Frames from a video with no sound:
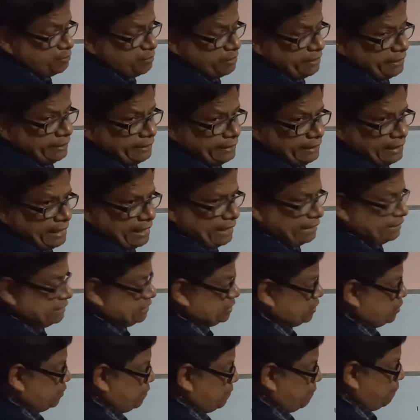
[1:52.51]
written as
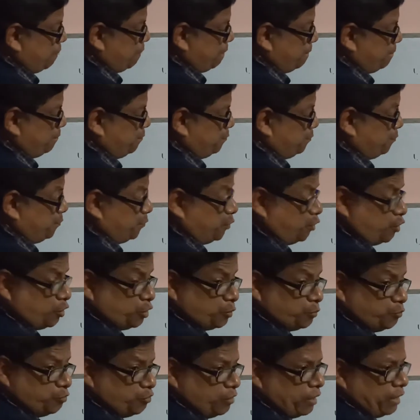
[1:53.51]

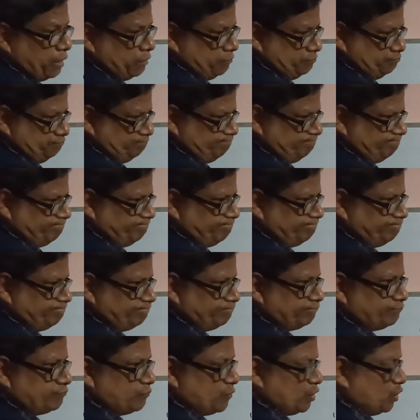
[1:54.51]
formula.
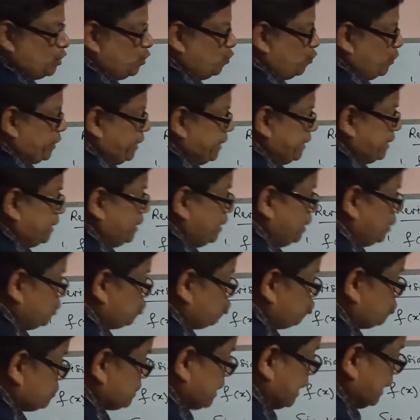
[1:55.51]
Okay, so
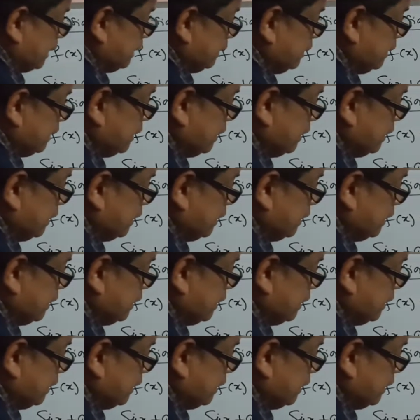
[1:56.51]
sin